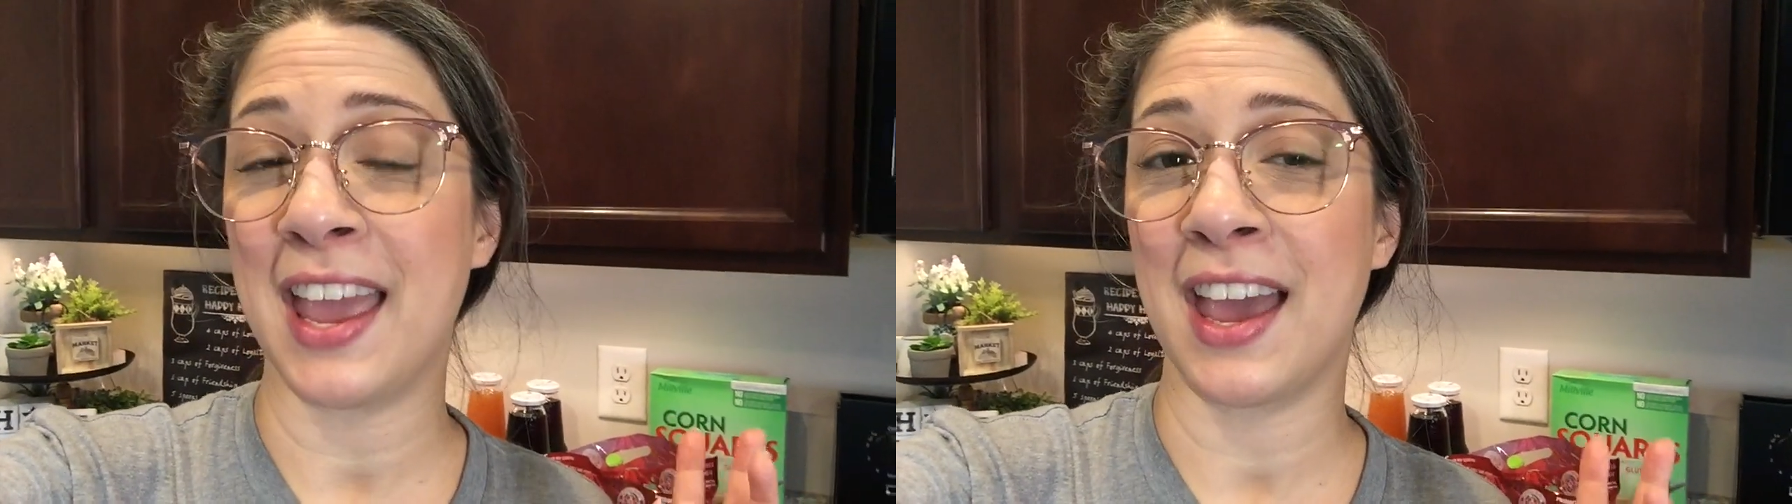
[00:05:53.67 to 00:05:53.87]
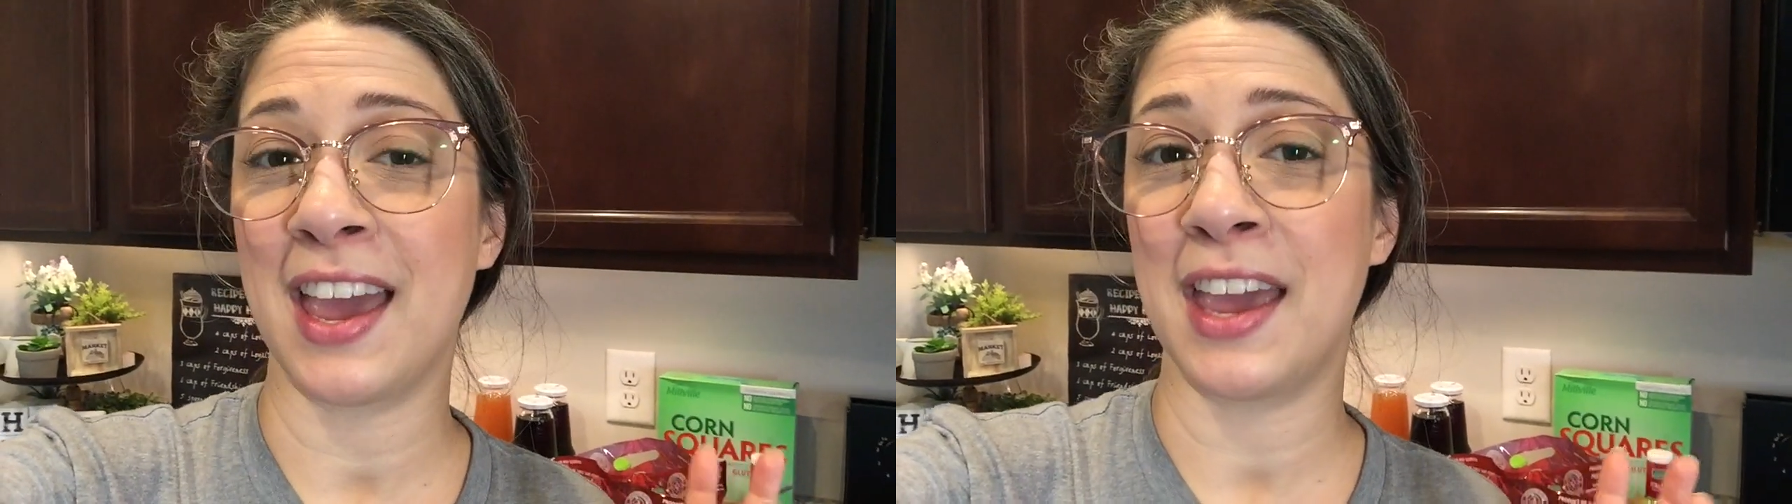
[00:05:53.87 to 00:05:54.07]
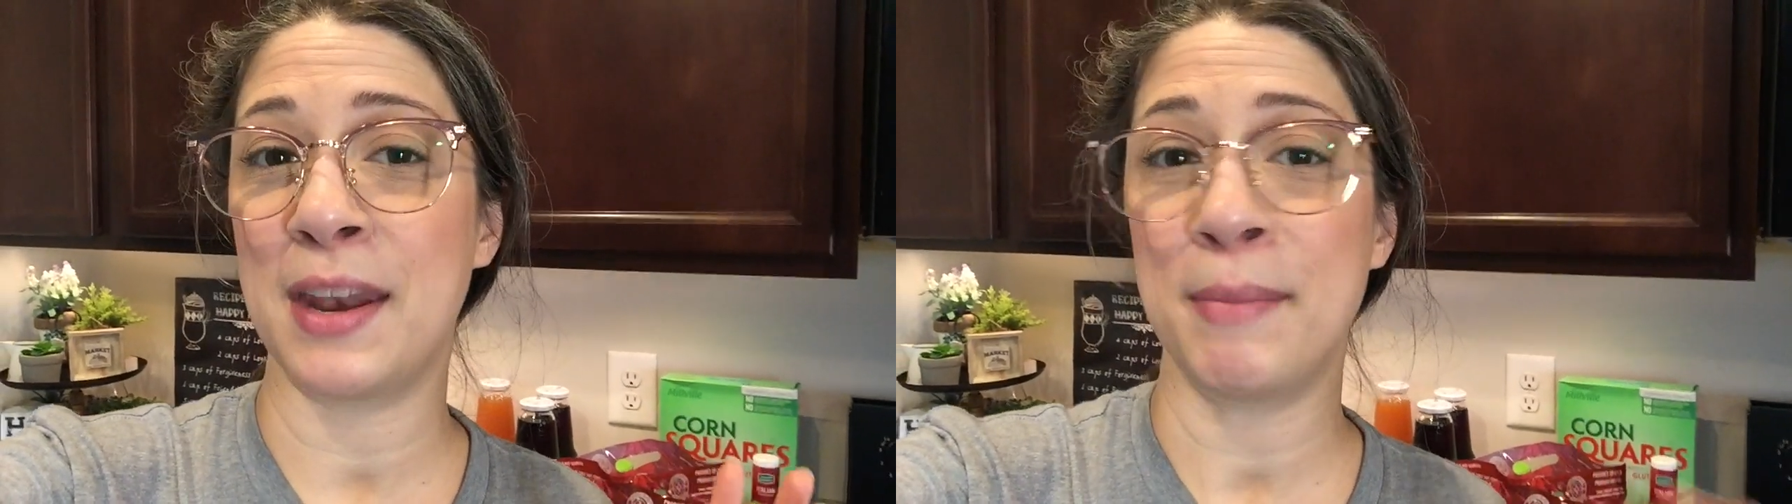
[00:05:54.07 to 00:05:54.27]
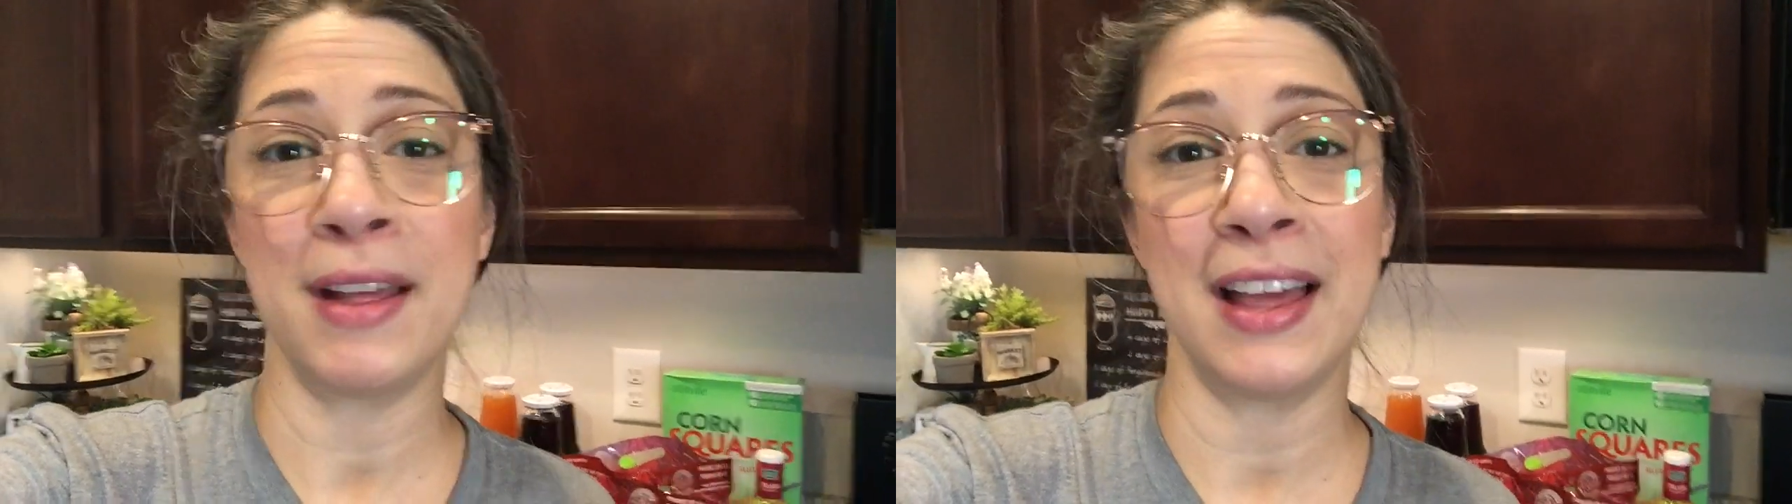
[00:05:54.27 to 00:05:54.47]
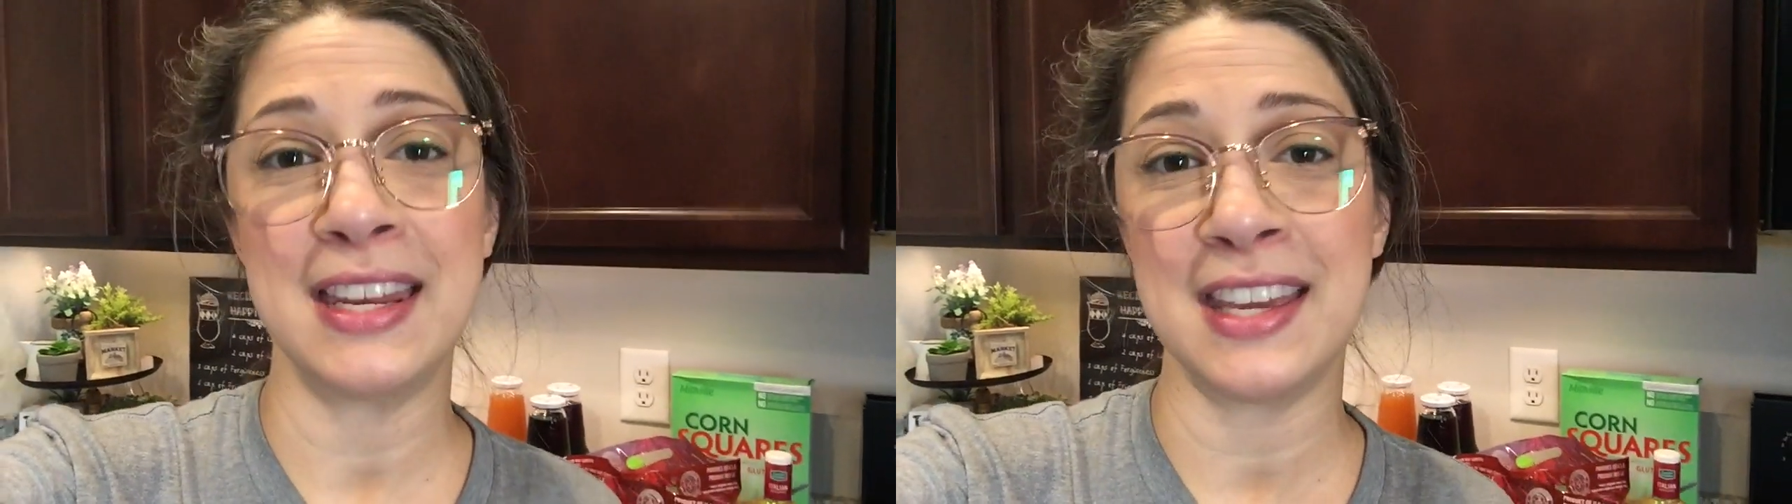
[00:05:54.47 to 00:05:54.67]
and
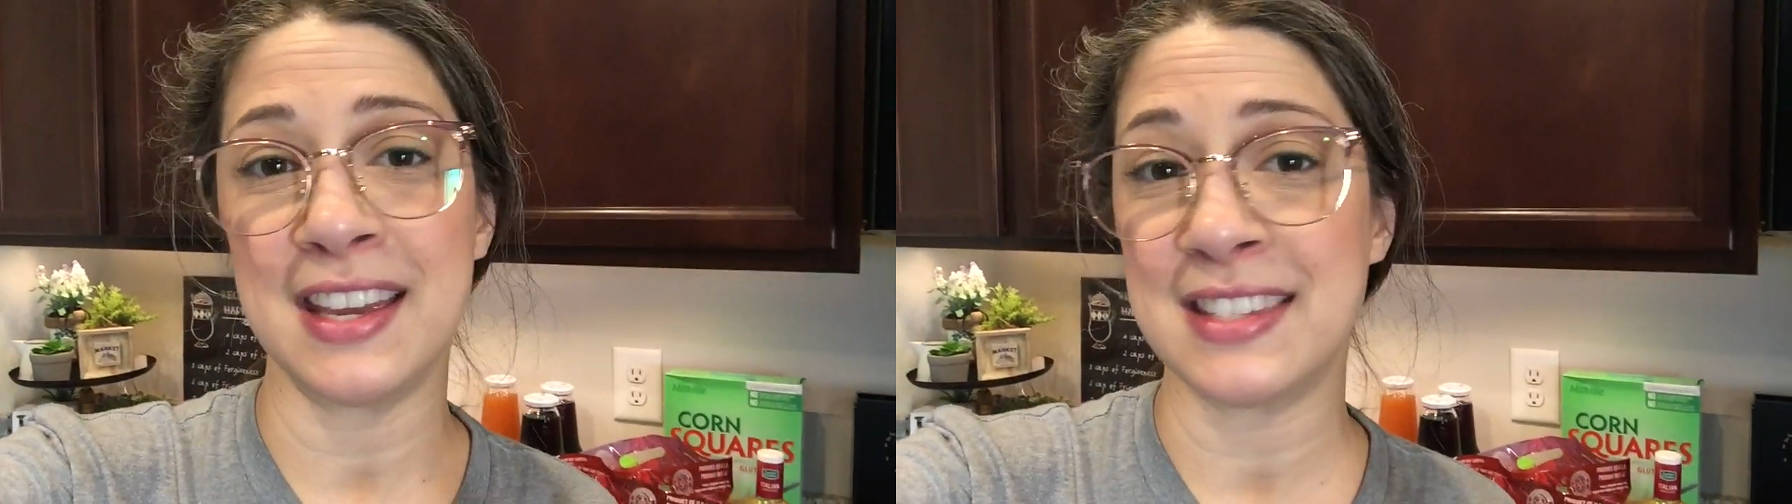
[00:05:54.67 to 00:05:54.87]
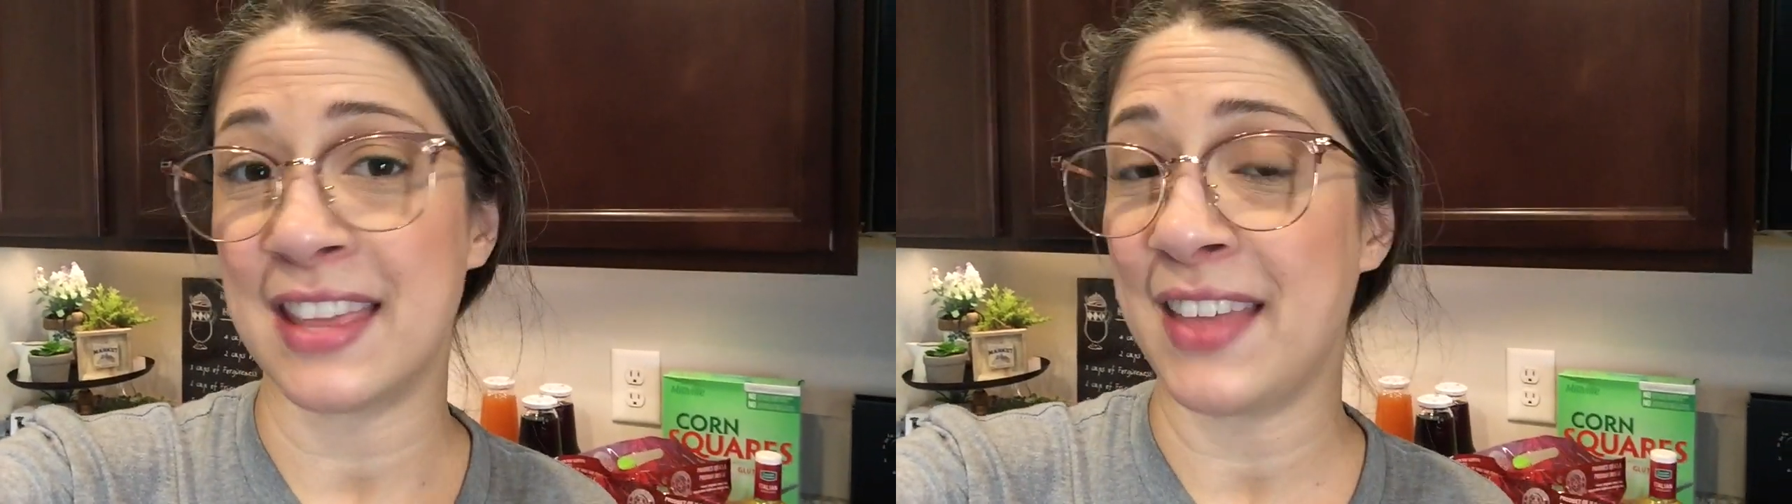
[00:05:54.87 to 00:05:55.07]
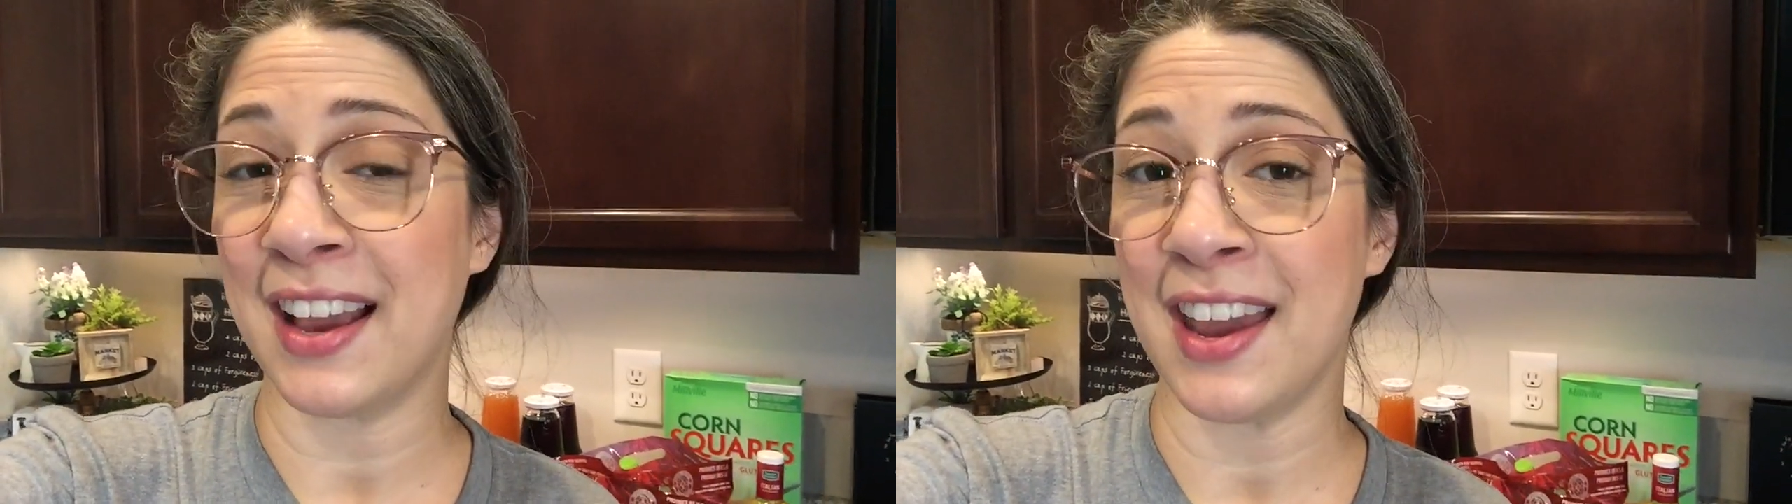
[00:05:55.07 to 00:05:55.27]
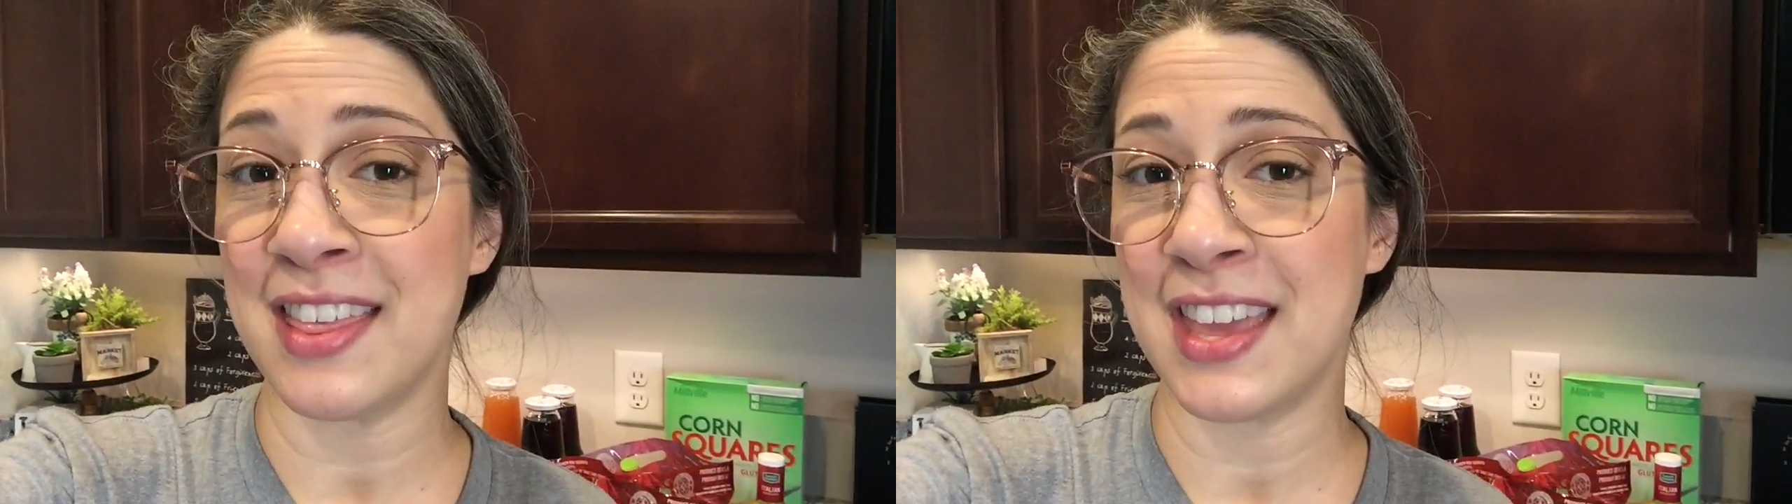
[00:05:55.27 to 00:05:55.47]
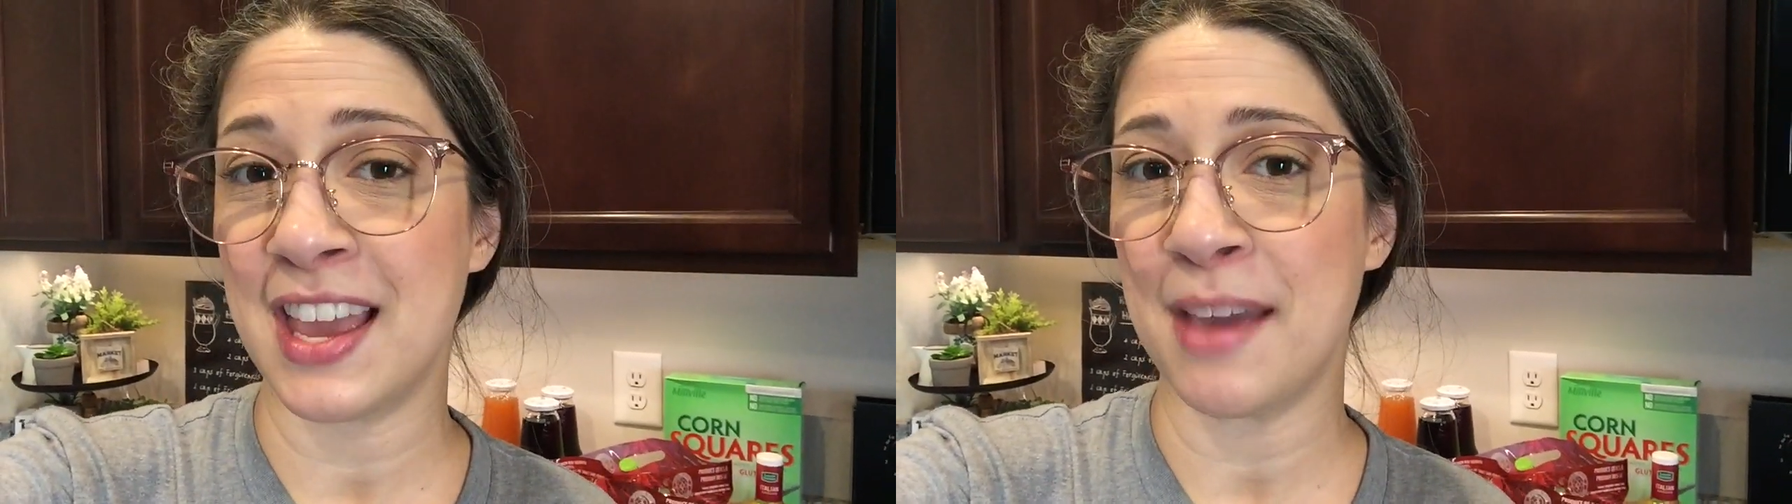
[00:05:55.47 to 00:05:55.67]
meal ideas and that
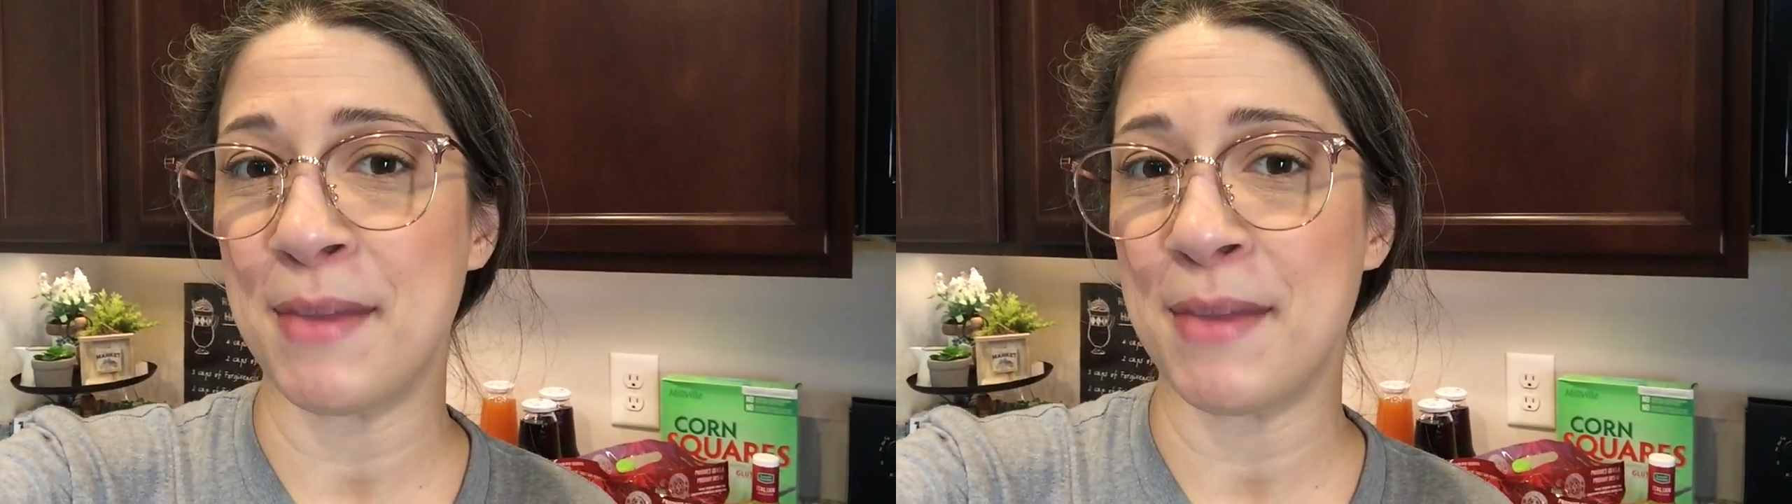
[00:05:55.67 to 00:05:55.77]
kind of thing,